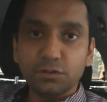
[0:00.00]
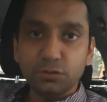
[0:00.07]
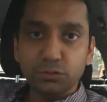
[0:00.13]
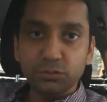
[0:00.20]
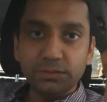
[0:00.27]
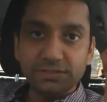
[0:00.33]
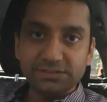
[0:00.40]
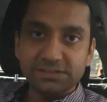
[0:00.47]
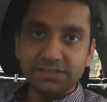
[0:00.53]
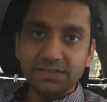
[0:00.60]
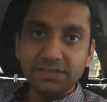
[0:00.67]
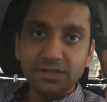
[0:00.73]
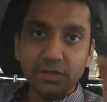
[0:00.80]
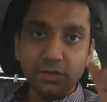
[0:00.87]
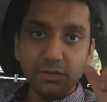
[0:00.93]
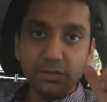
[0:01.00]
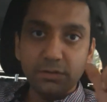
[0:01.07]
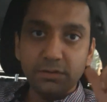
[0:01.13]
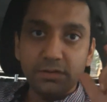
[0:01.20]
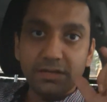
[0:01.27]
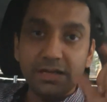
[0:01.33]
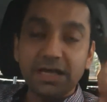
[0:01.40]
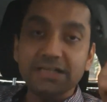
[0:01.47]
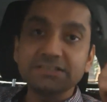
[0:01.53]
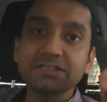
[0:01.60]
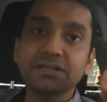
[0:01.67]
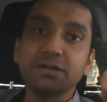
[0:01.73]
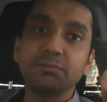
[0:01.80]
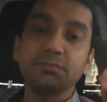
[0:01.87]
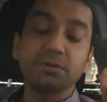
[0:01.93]
to listen
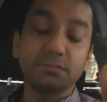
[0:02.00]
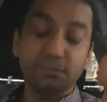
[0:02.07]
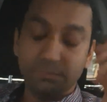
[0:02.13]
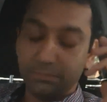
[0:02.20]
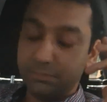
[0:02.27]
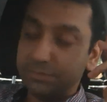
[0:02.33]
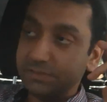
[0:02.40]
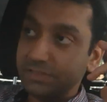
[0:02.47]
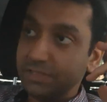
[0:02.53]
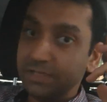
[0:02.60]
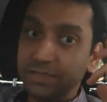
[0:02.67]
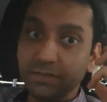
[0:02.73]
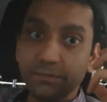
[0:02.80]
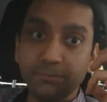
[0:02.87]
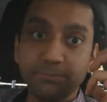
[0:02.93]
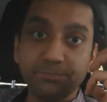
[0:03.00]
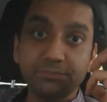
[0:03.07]
larger number, basically